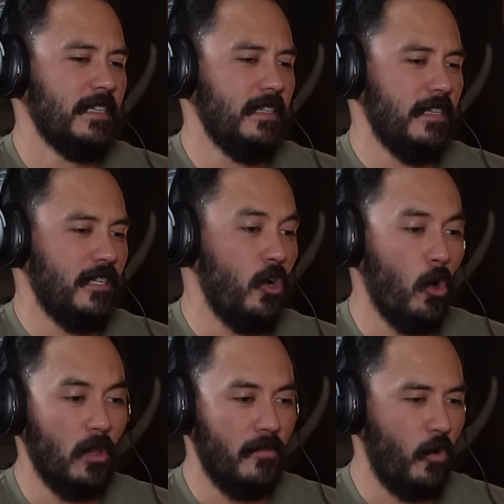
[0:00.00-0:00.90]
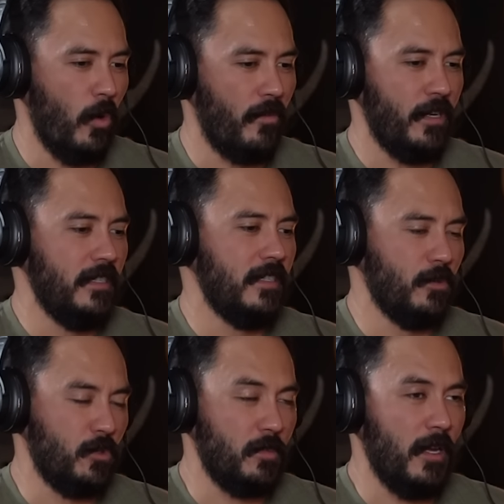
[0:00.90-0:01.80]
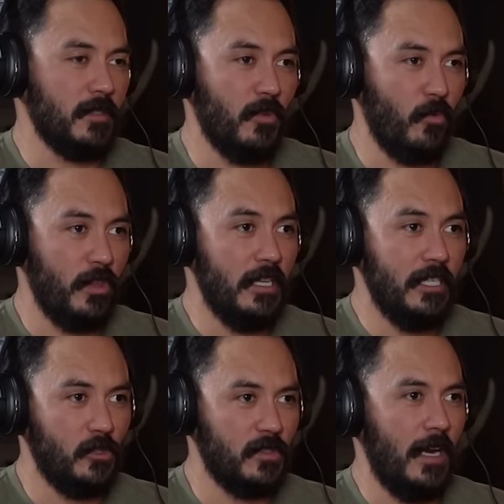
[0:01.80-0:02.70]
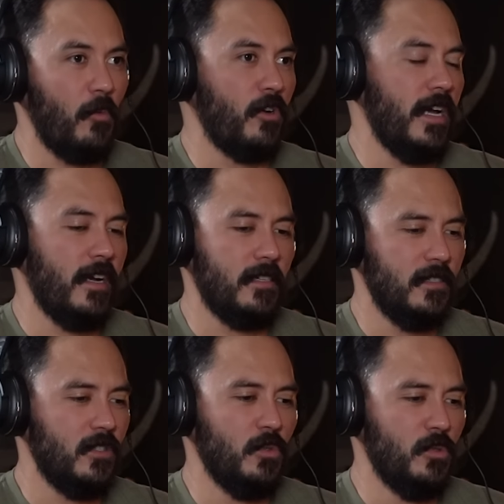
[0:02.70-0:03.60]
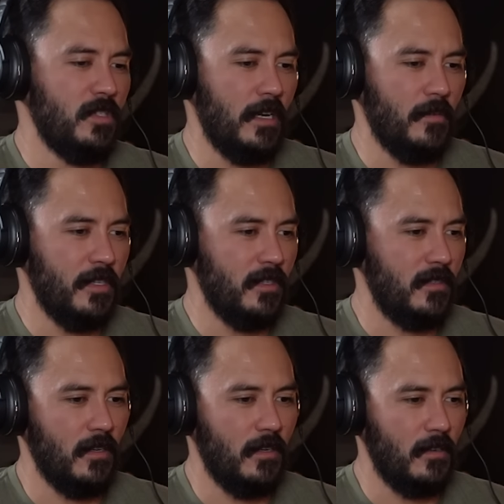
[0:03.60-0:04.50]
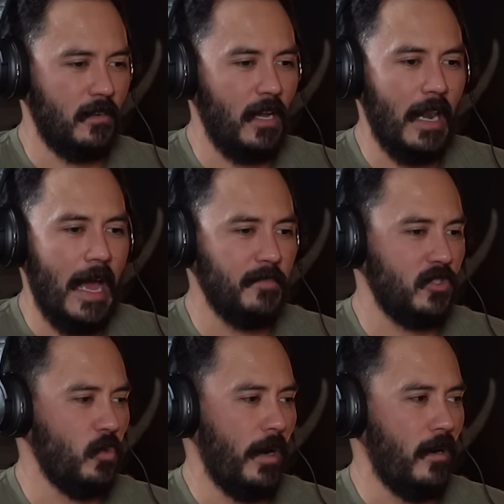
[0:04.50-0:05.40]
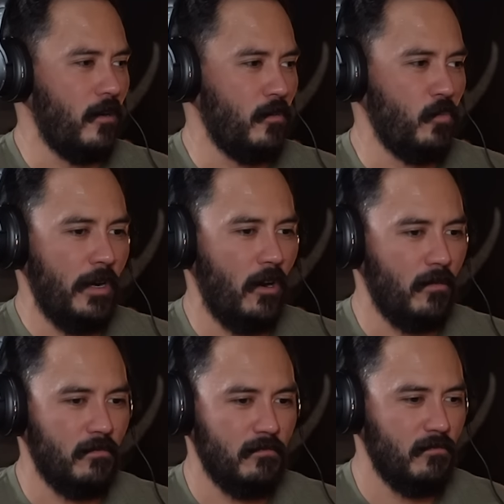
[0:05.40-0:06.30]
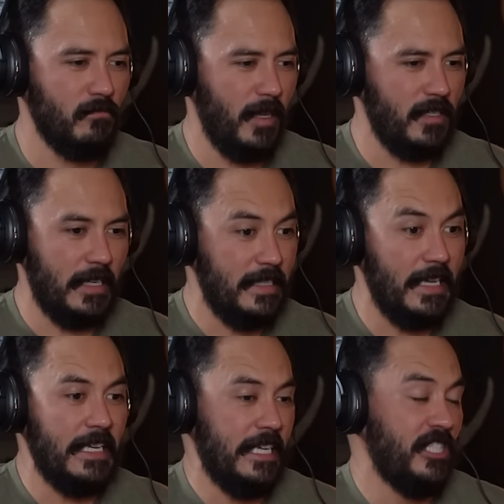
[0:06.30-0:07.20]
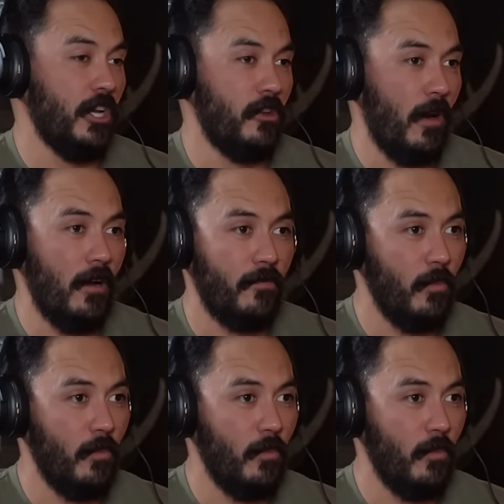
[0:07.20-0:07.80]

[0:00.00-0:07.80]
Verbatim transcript: the goal of whoever it is that was responsible for the initial cyber attack is to set up this collapse to where we are basically taking each other out